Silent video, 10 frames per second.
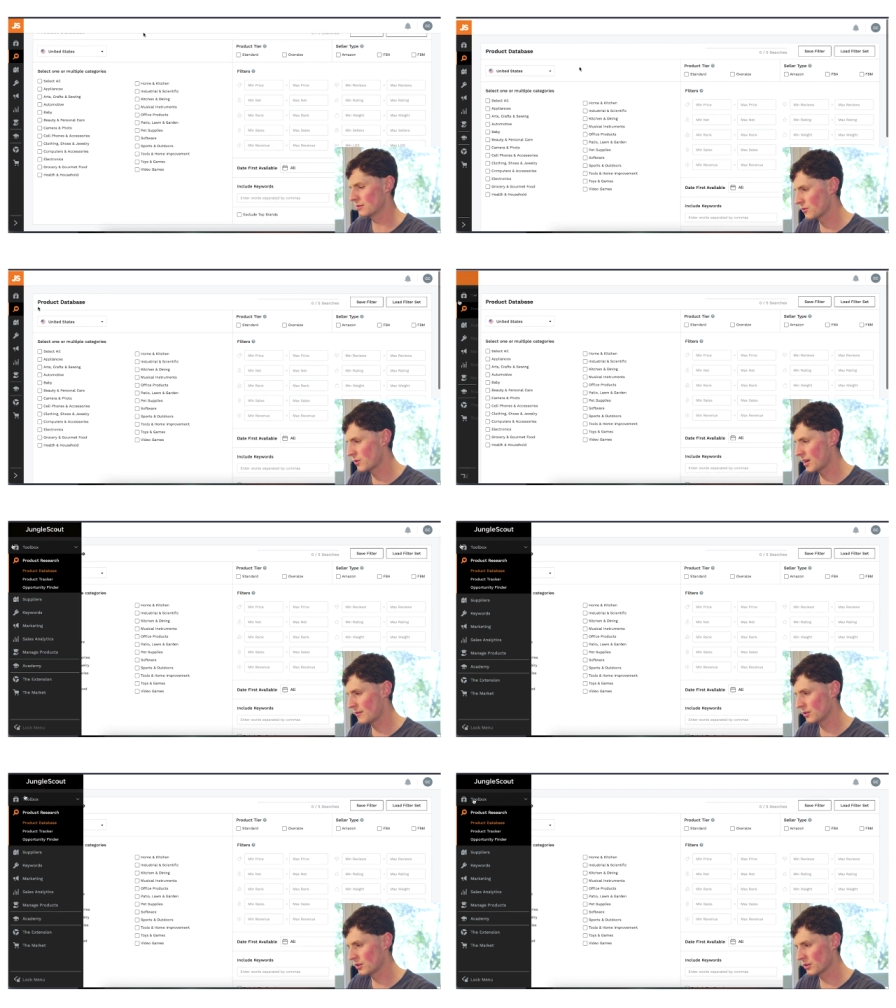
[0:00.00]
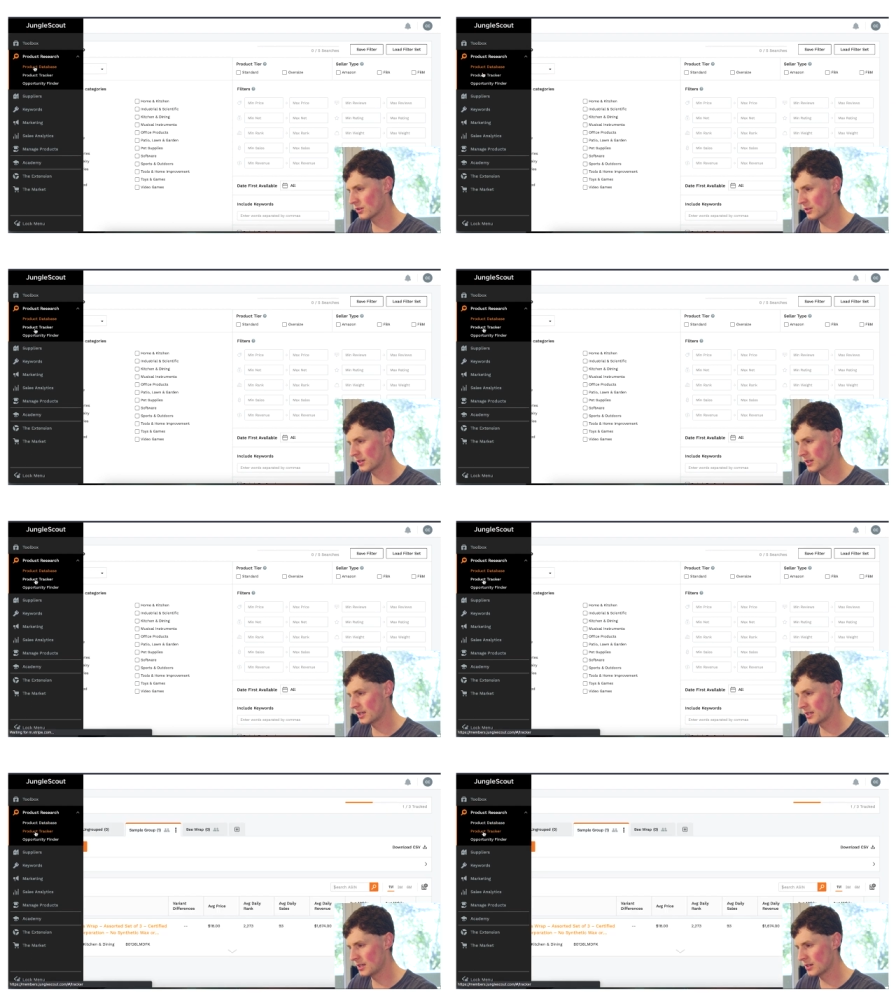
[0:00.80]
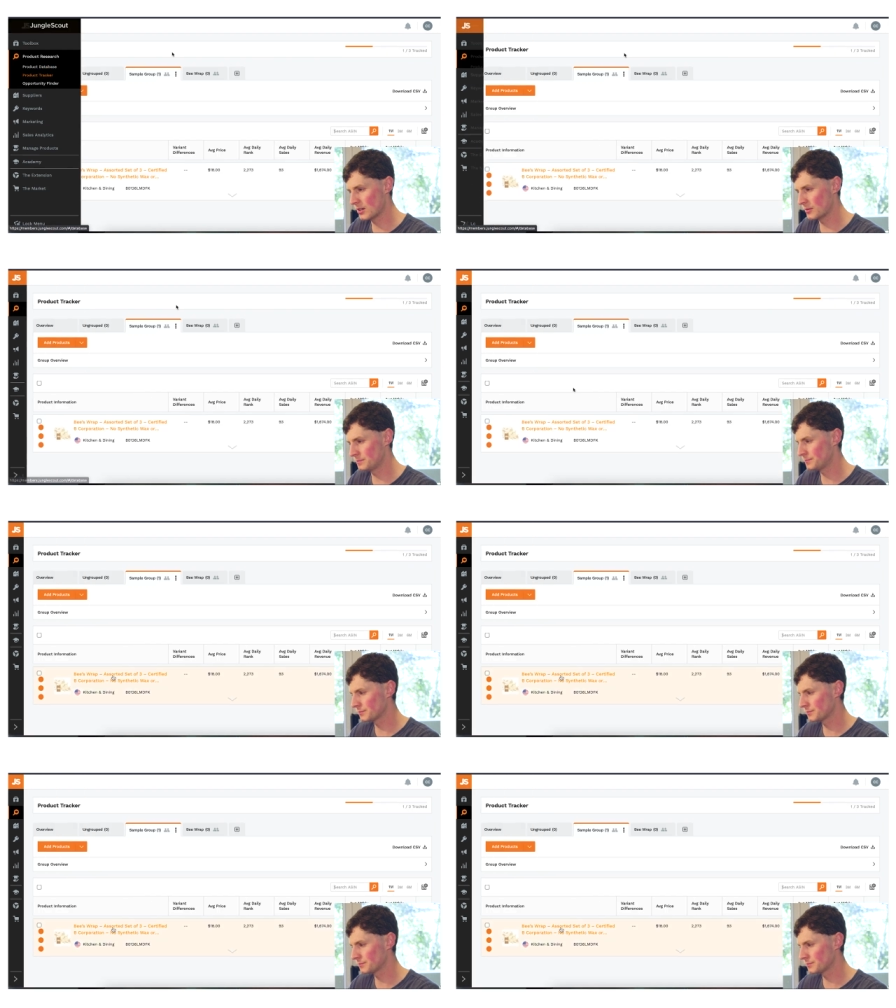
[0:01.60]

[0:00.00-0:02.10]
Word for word: So if we have a look here,